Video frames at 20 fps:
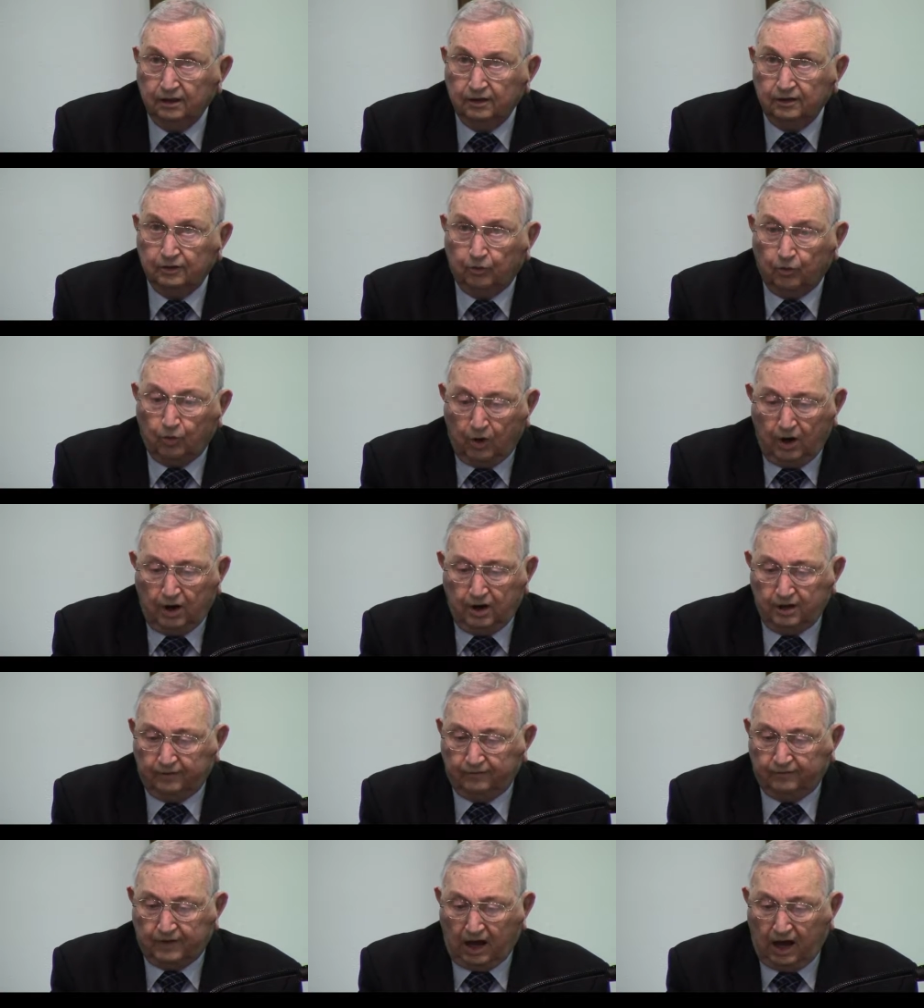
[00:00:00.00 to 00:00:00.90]
The
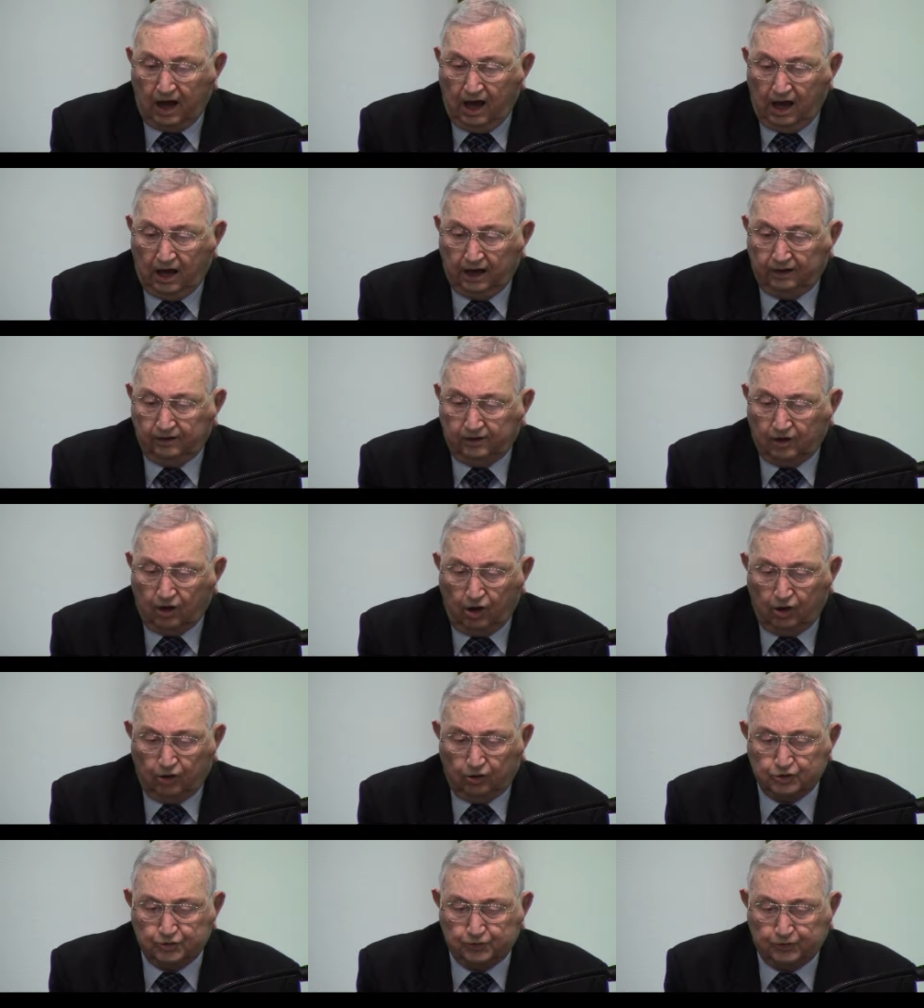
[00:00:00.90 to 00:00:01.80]
Word of God
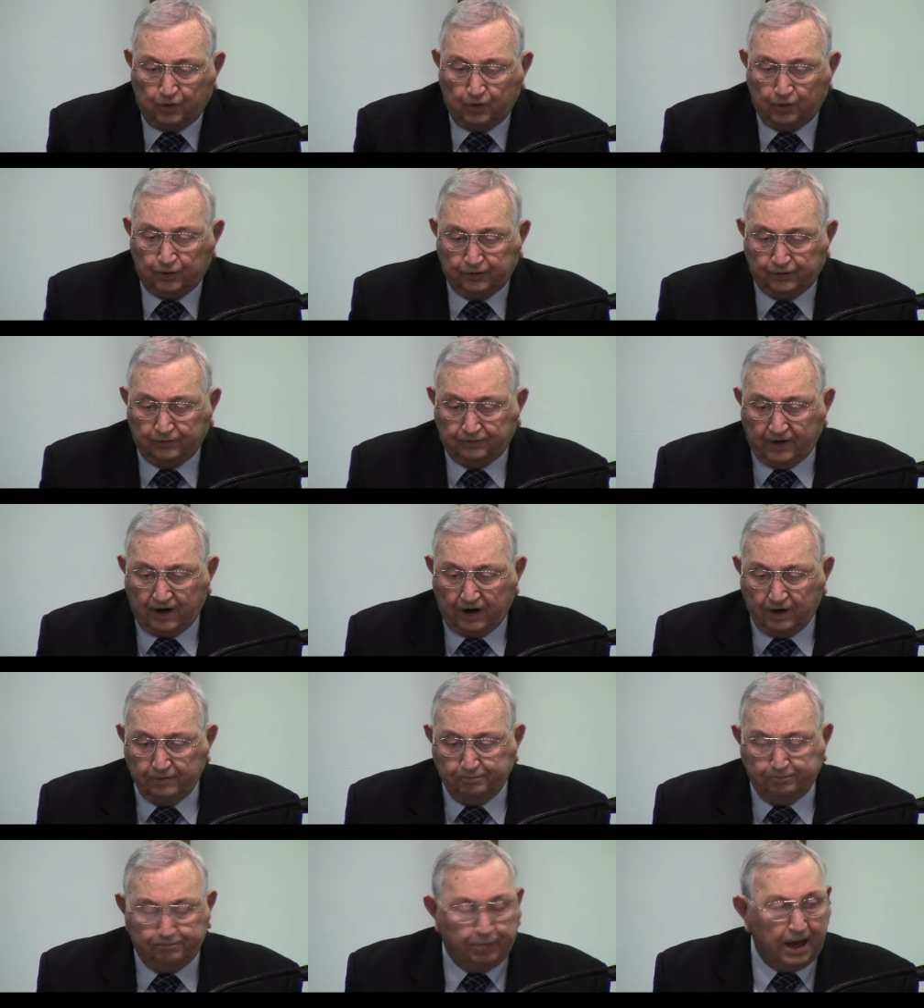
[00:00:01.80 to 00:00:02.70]
calls forth the
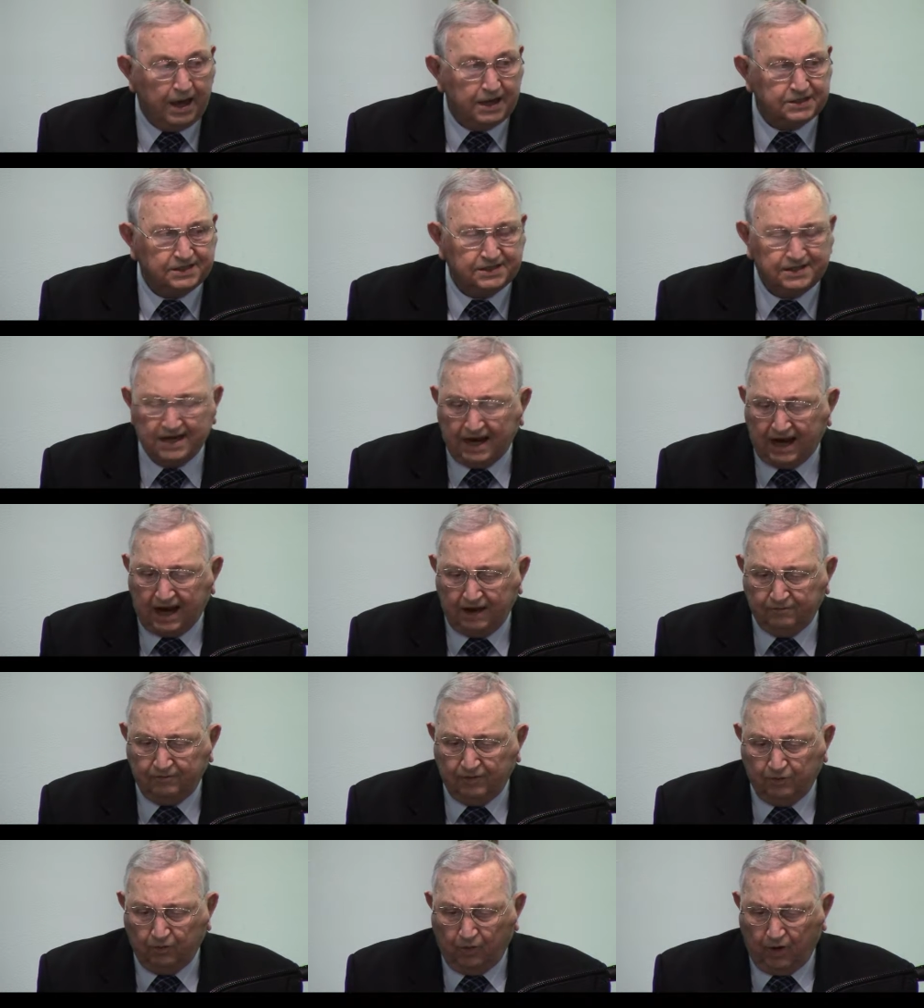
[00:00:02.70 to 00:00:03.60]
very best in
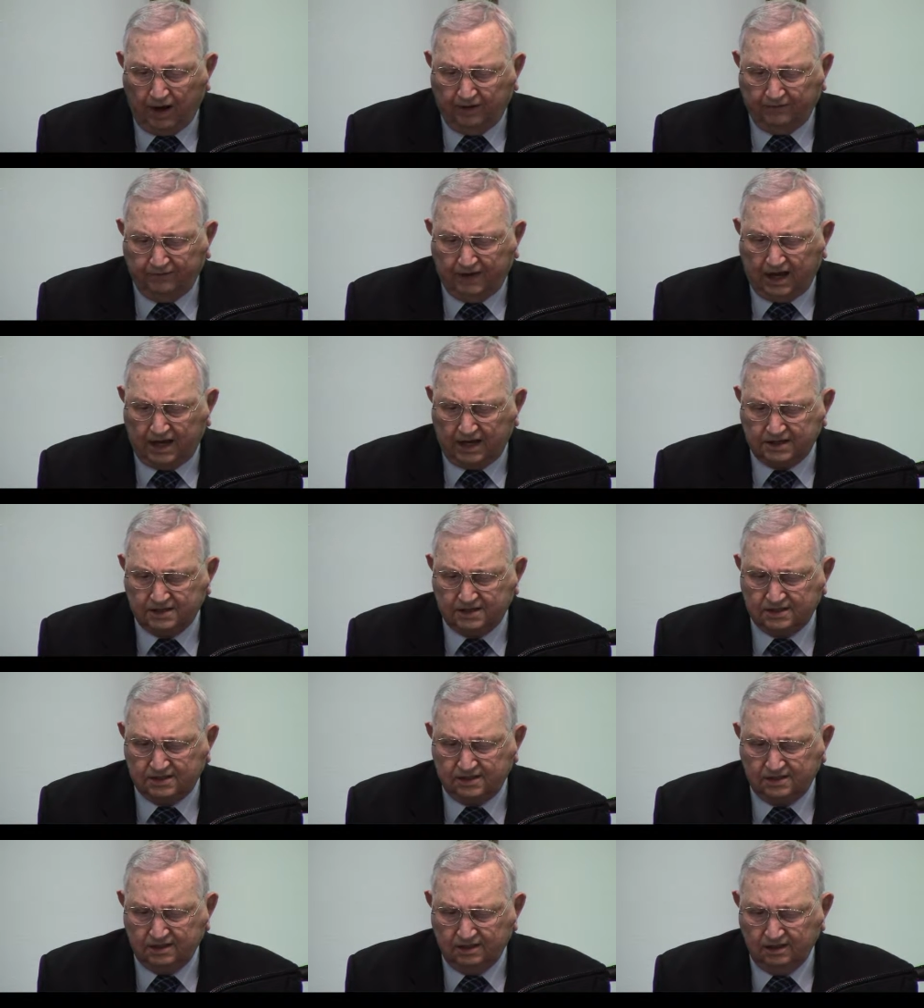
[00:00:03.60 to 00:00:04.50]
every one of
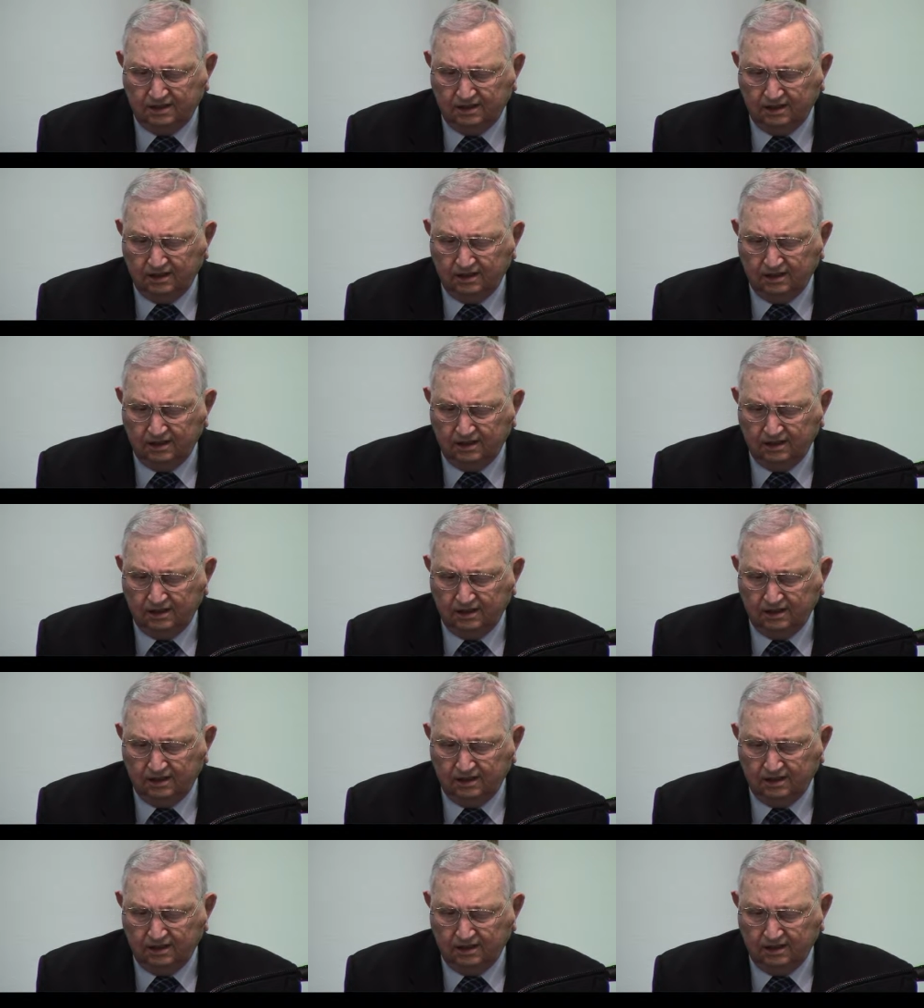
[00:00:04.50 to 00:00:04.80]
us.